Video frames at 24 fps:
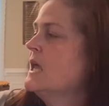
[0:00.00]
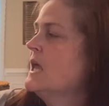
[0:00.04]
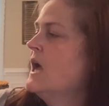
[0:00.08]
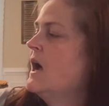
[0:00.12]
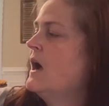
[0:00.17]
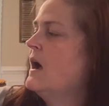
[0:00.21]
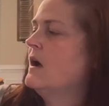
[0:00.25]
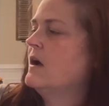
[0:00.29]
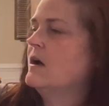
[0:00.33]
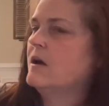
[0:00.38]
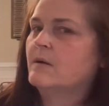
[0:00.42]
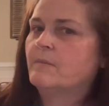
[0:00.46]

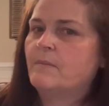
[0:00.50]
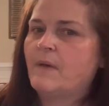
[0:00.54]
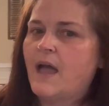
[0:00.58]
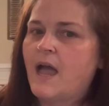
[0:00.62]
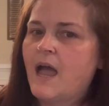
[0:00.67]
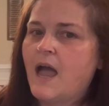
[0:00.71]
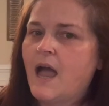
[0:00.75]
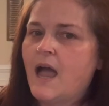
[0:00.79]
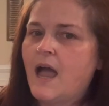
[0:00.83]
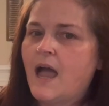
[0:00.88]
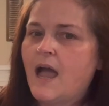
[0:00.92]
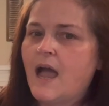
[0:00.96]
I'm
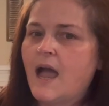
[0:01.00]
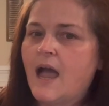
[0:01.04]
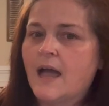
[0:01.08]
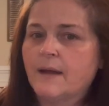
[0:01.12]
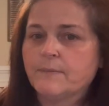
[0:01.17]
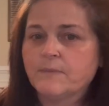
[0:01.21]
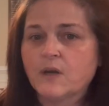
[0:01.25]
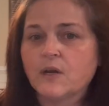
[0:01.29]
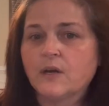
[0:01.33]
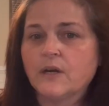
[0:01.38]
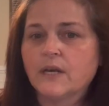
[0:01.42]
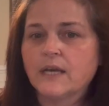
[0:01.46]

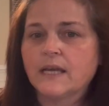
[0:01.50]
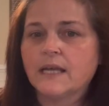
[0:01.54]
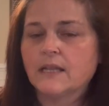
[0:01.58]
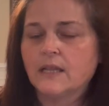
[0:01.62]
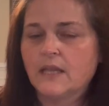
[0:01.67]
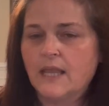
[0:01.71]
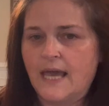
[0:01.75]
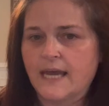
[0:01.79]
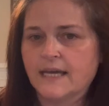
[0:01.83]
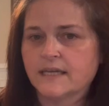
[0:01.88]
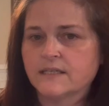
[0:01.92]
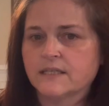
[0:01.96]
going to
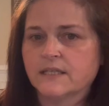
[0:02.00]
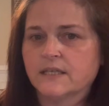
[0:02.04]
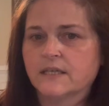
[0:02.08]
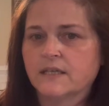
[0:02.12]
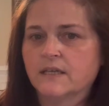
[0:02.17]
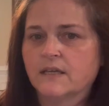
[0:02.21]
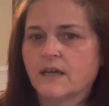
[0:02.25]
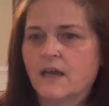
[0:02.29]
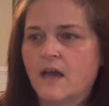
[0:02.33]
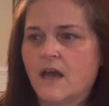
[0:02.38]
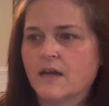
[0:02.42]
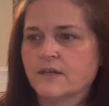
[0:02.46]
collect,
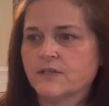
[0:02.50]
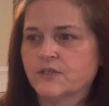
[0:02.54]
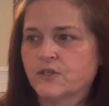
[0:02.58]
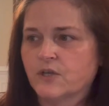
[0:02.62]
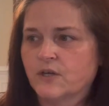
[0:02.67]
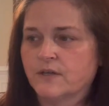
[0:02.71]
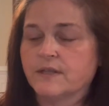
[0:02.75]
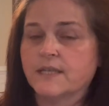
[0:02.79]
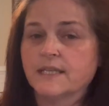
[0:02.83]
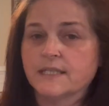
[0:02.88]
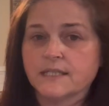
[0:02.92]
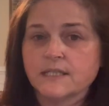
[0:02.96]

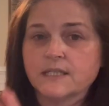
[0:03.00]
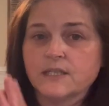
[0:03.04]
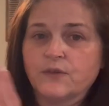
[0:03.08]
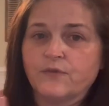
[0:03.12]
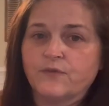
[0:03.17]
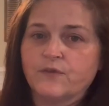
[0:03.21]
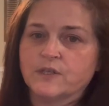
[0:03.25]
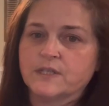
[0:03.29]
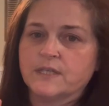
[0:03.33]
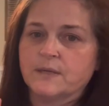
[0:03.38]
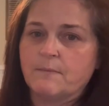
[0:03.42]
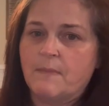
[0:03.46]
this is the
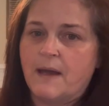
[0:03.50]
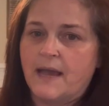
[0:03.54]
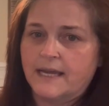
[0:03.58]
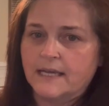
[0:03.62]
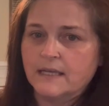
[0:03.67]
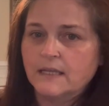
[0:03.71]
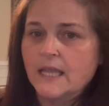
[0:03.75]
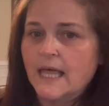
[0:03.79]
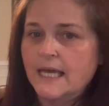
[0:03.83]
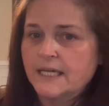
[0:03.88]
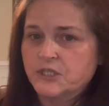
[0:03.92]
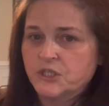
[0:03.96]
first in my
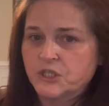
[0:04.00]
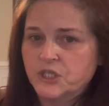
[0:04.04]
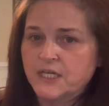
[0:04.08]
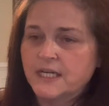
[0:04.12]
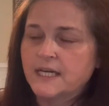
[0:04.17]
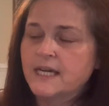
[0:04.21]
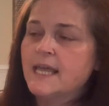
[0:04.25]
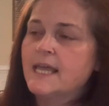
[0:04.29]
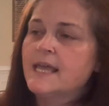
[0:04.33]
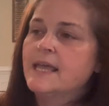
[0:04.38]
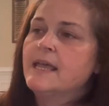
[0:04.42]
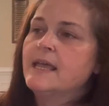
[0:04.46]

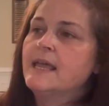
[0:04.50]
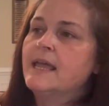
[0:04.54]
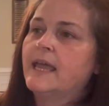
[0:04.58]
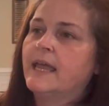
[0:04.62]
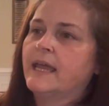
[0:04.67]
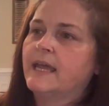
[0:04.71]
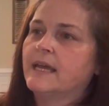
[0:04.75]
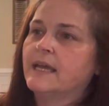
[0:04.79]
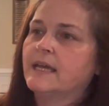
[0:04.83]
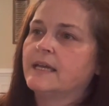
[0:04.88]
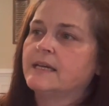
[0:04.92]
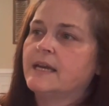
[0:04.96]
collection,
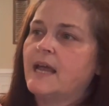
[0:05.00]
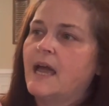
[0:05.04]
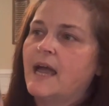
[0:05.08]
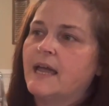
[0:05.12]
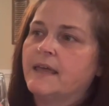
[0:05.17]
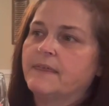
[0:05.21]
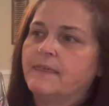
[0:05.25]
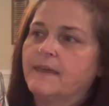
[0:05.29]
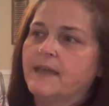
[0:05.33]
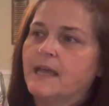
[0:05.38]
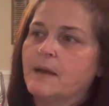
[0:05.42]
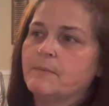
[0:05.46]
and I
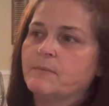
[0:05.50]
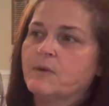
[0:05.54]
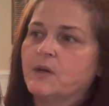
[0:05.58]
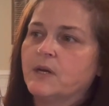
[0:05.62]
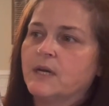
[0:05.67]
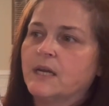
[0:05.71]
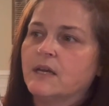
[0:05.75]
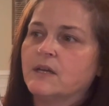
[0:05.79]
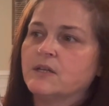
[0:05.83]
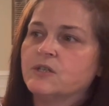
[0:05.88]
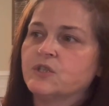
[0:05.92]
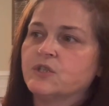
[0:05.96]
think I'm going
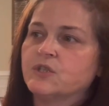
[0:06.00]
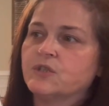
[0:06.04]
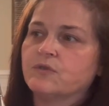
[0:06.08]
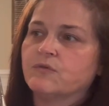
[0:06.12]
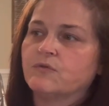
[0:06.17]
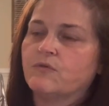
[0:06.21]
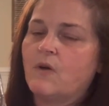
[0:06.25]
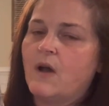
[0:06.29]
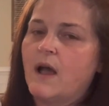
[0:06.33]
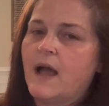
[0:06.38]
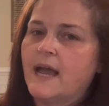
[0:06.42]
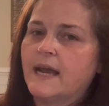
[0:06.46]
to
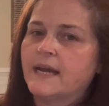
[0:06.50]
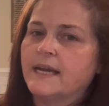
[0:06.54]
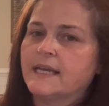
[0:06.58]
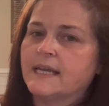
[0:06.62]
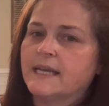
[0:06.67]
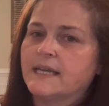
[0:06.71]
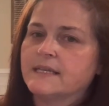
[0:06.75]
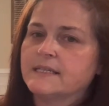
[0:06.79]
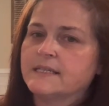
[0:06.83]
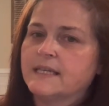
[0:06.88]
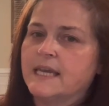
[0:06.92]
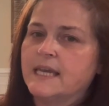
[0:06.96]
try to
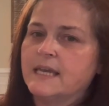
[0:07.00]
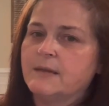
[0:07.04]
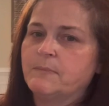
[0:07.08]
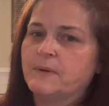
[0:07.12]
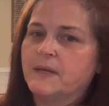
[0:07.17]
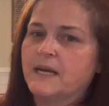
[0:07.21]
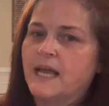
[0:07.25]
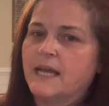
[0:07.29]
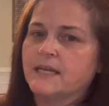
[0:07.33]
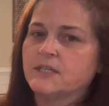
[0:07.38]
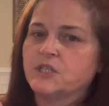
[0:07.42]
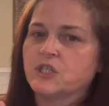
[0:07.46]
keep
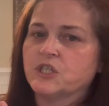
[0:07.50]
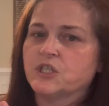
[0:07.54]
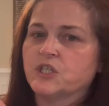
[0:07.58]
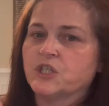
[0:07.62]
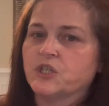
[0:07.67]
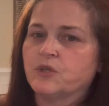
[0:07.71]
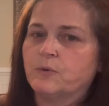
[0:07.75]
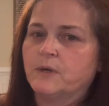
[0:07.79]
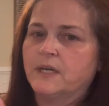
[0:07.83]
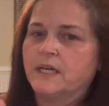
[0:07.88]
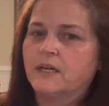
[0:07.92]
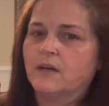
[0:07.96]
it at just
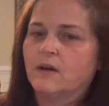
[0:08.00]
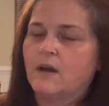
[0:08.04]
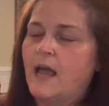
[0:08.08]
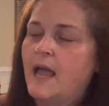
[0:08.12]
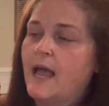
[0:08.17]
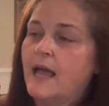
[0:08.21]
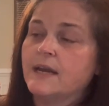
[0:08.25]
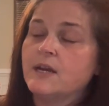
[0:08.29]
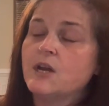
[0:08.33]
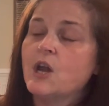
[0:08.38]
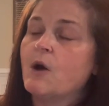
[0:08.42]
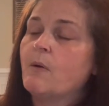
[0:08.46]
3.
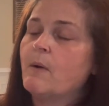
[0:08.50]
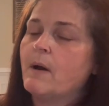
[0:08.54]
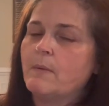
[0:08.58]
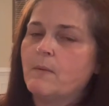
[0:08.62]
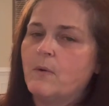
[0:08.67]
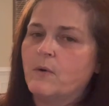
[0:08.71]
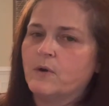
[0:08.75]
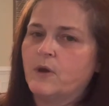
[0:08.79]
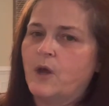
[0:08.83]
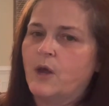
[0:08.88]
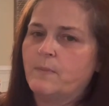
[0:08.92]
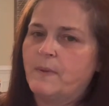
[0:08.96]
I know I
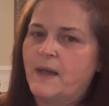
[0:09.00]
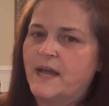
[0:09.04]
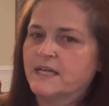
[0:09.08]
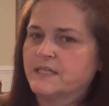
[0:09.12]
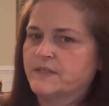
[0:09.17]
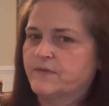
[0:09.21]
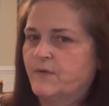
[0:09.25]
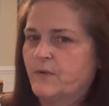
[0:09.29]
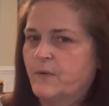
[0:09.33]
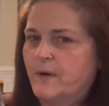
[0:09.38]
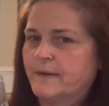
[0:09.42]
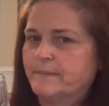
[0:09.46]
won't go
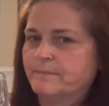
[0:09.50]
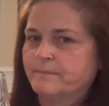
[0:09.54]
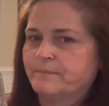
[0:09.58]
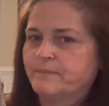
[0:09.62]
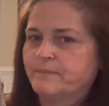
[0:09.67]
past 4.